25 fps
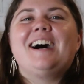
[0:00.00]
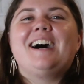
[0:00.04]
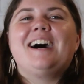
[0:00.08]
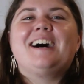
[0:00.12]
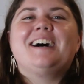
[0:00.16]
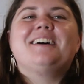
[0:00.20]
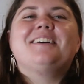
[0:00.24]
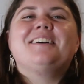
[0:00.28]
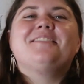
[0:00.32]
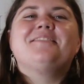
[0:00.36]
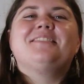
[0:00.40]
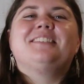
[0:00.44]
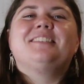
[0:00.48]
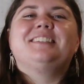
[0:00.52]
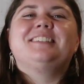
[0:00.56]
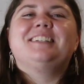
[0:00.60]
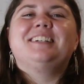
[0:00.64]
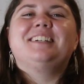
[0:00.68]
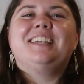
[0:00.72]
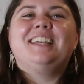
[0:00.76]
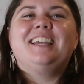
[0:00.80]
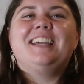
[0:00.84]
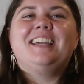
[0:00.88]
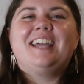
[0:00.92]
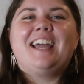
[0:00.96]
um,
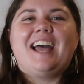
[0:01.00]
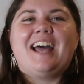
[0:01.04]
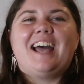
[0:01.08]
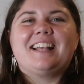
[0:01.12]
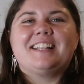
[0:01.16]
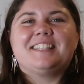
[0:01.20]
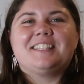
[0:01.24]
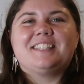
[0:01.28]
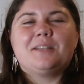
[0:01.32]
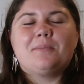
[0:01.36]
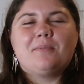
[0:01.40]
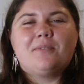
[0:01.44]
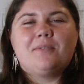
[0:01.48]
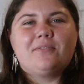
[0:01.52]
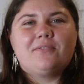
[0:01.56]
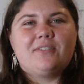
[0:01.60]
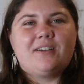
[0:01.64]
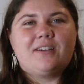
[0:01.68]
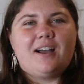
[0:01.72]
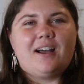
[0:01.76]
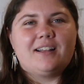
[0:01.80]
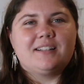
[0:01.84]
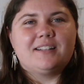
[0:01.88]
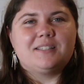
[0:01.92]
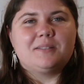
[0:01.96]
looking at some of
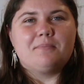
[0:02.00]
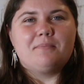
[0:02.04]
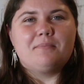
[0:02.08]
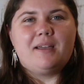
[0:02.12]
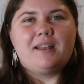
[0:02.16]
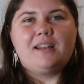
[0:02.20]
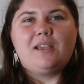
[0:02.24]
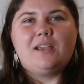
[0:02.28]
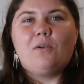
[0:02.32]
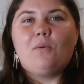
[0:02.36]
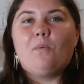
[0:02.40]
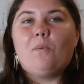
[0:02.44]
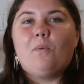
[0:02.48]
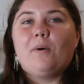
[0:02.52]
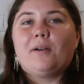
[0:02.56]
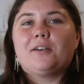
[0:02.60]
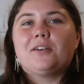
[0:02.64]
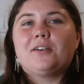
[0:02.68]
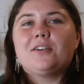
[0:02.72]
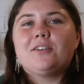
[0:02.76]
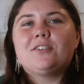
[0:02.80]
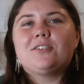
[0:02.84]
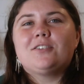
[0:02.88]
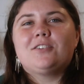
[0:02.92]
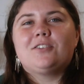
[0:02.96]
God's many
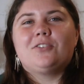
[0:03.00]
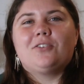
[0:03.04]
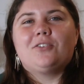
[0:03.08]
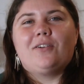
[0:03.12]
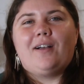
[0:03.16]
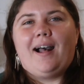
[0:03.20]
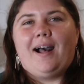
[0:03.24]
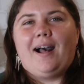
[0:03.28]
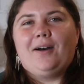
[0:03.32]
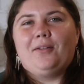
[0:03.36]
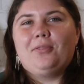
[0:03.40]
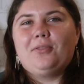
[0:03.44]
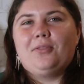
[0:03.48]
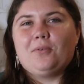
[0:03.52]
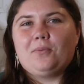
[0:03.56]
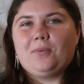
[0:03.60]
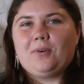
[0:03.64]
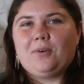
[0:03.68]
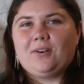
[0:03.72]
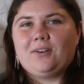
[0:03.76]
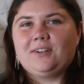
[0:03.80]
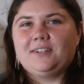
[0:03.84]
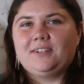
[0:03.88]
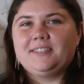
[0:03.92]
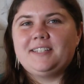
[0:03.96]
wonders throughout the
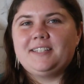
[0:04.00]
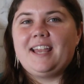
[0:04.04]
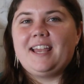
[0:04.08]
world.